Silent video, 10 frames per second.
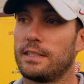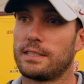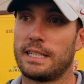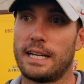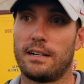
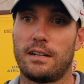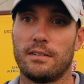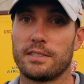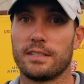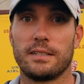and now all
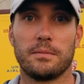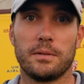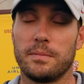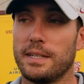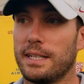of a
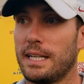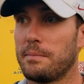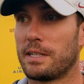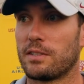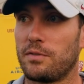sudden
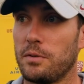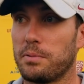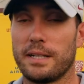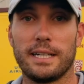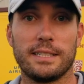he makes a few
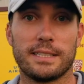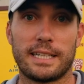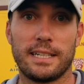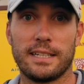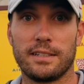plays
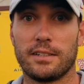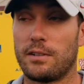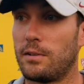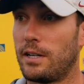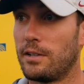like he did in
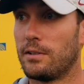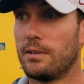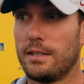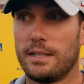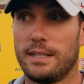Colorado,
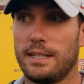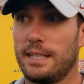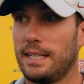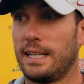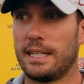
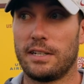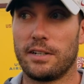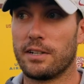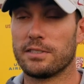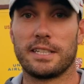and here
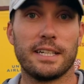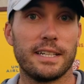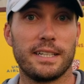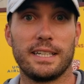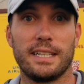it goes
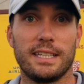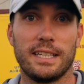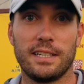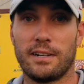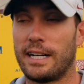again.
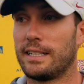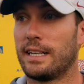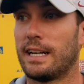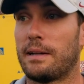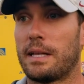All right,
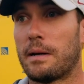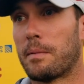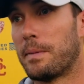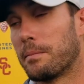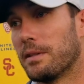and
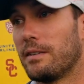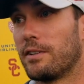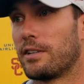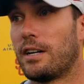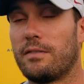I'm a big
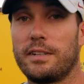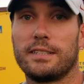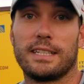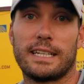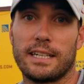believer in
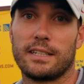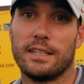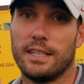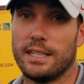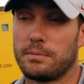confidence, and I think
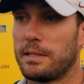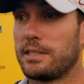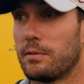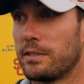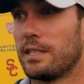
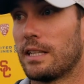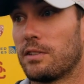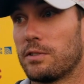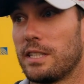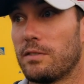especially at
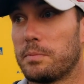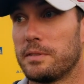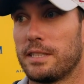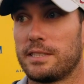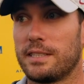the receiver
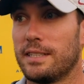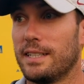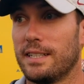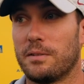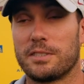position,
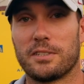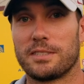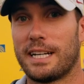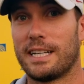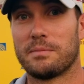once
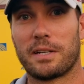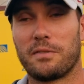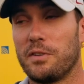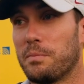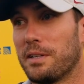those guys make
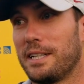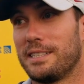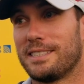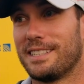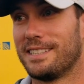a few
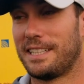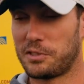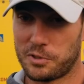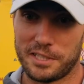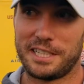plays,
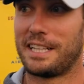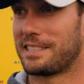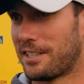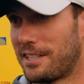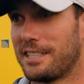like Trigg,
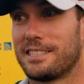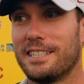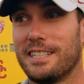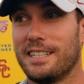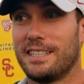like Tahj,
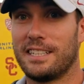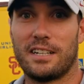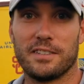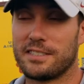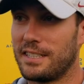then
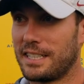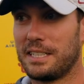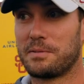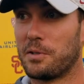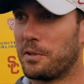all of a sudden
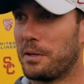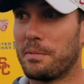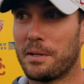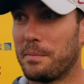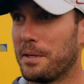it keeps going
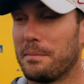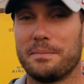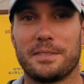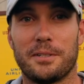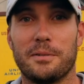up and up and up.
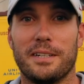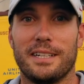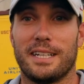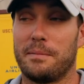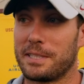So
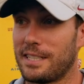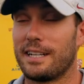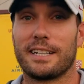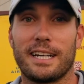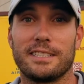I'm
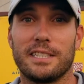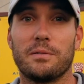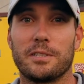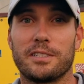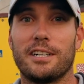excited to kind of
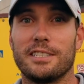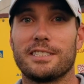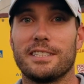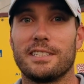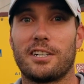see where
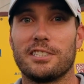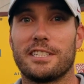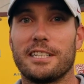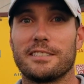Tahj takes